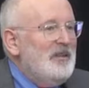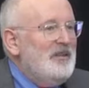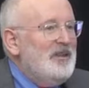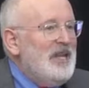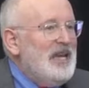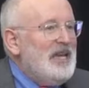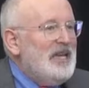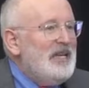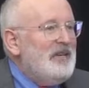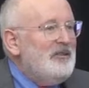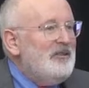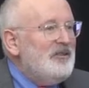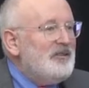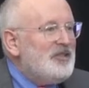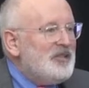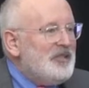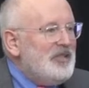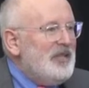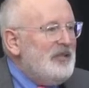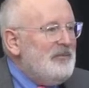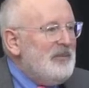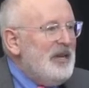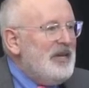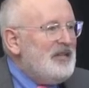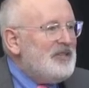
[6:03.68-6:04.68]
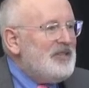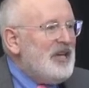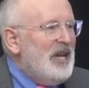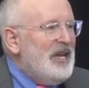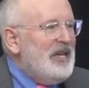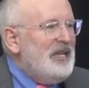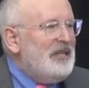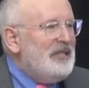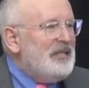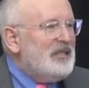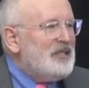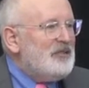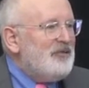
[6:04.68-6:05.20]
they can still
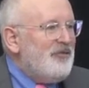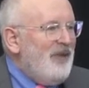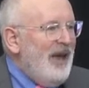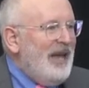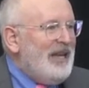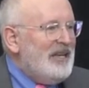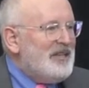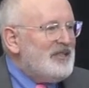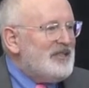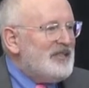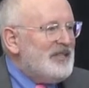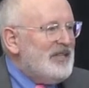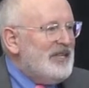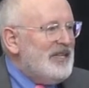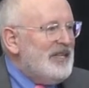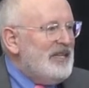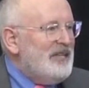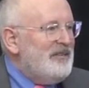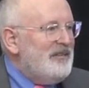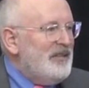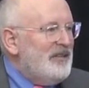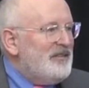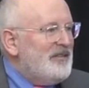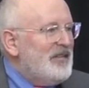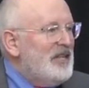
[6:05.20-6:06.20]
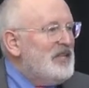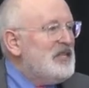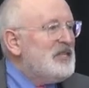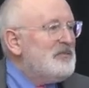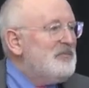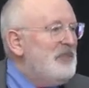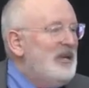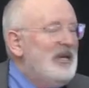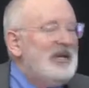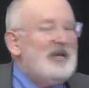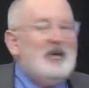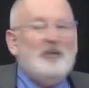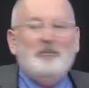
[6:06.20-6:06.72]
maintain this fallacy that they
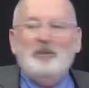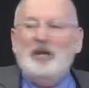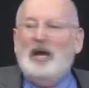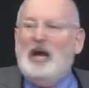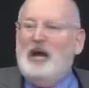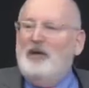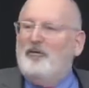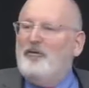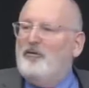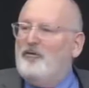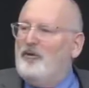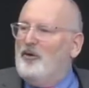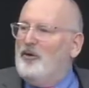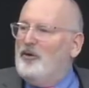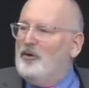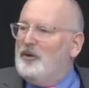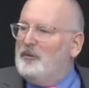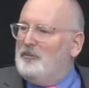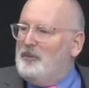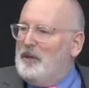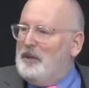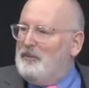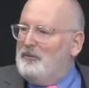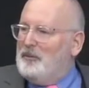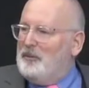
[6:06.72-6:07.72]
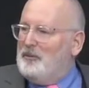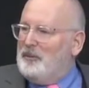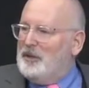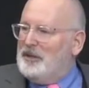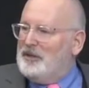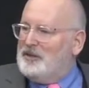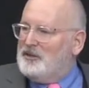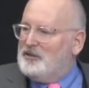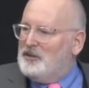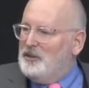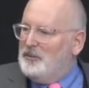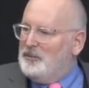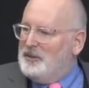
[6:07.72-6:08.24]
speak on behalf of all the people
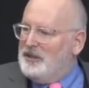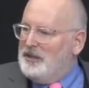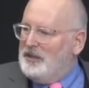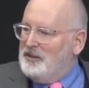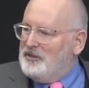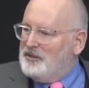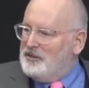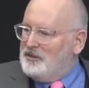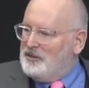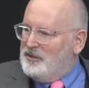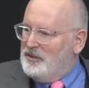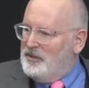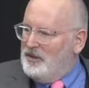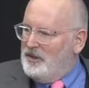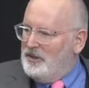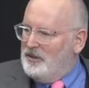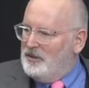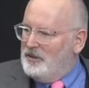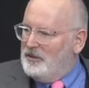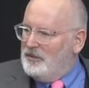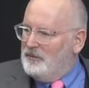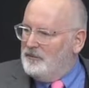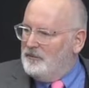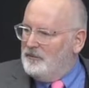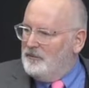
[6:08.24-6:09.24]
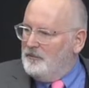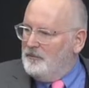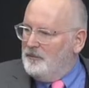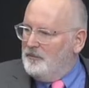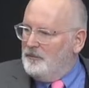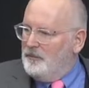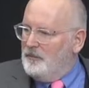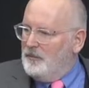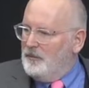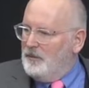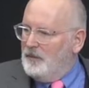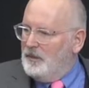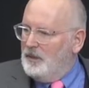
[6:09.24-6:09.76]
because nobody else has heard.
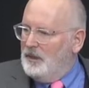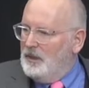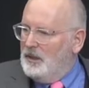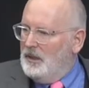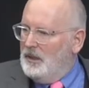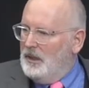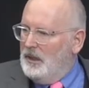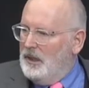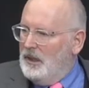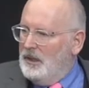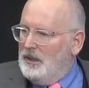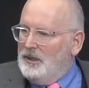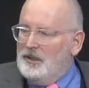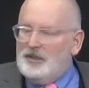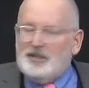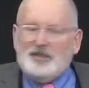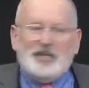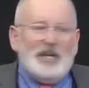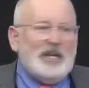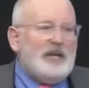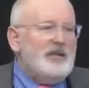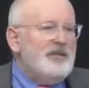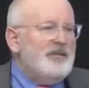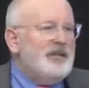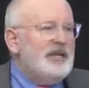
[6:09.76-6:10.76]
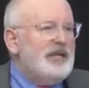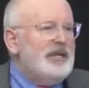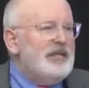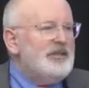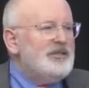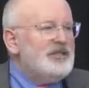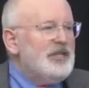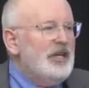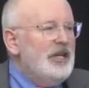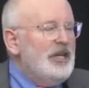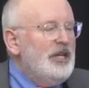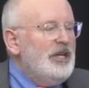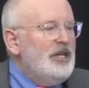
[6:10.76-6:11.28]
The second thing
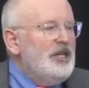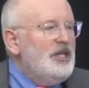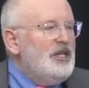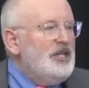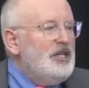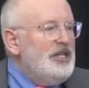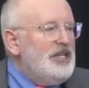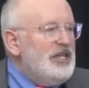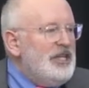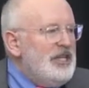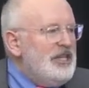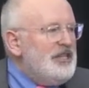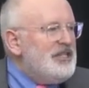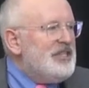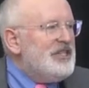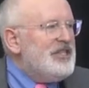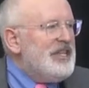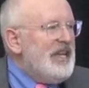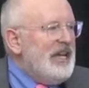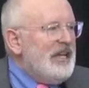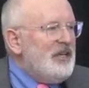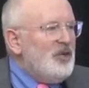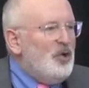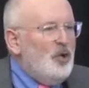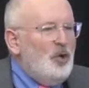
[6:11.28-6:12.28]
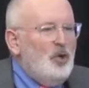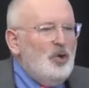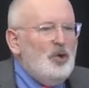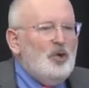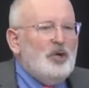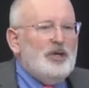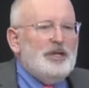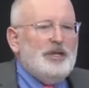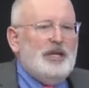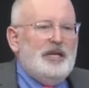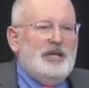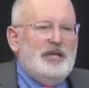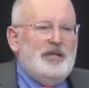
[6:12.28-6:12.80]
is you need to get
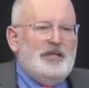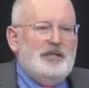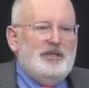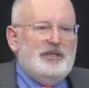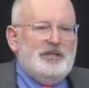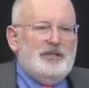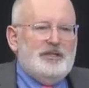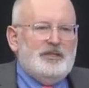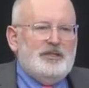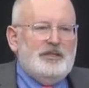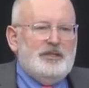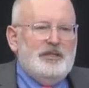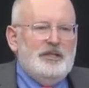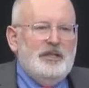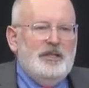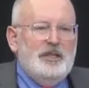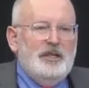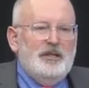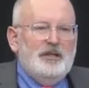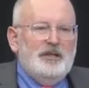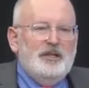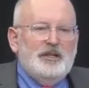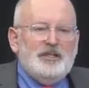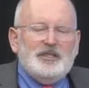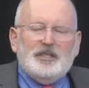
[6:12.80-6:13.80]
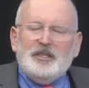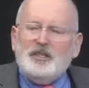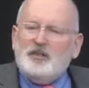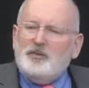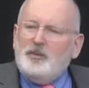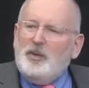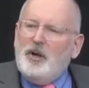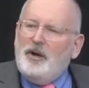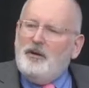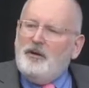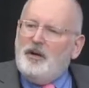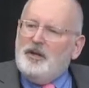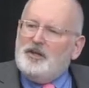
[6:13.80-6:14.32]
organized. This is
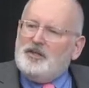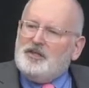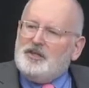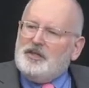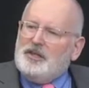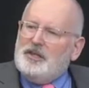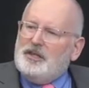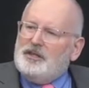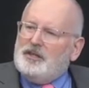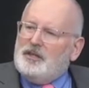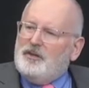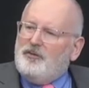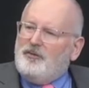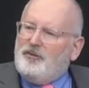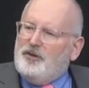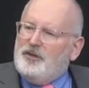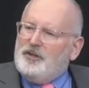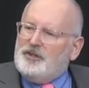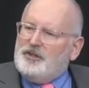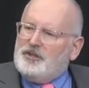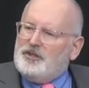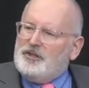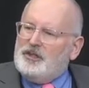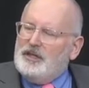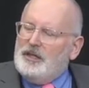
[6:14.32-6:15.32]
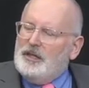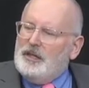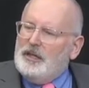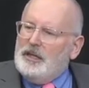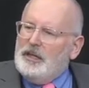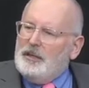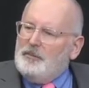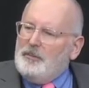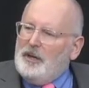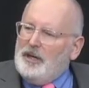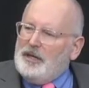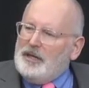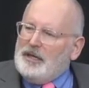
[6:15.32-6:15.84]
where I see a difference
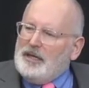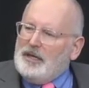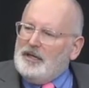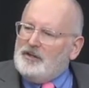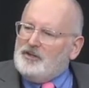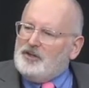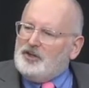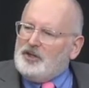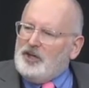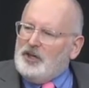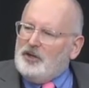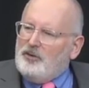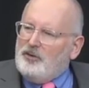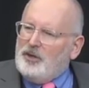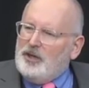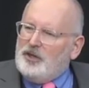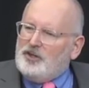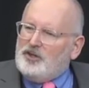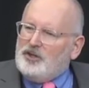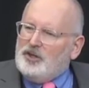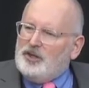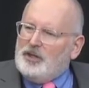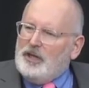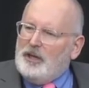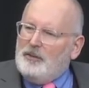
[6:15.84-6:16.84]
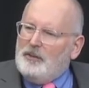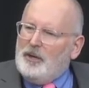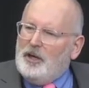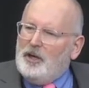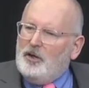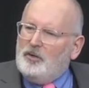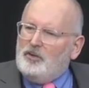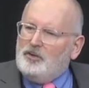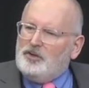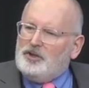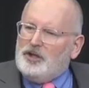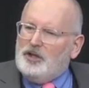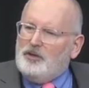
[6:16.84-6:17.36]
in my kids' generation and my
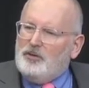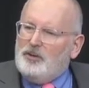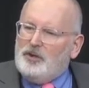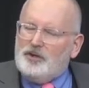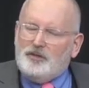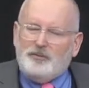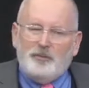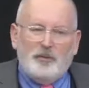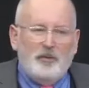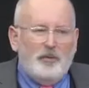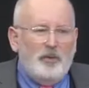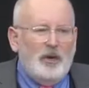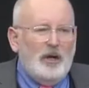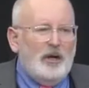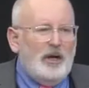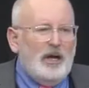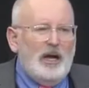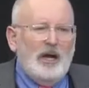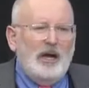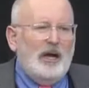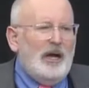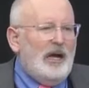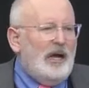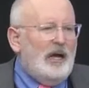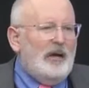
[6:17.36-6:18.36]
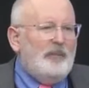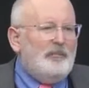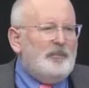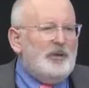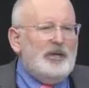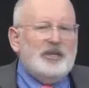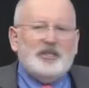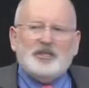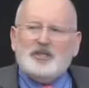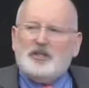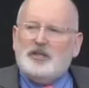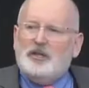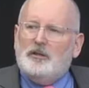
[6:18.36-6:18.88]
own generation. Our
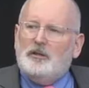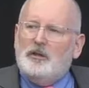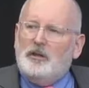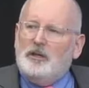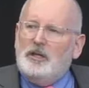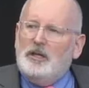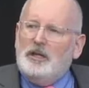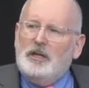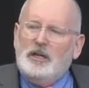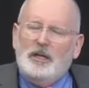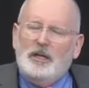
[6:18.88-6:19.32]
political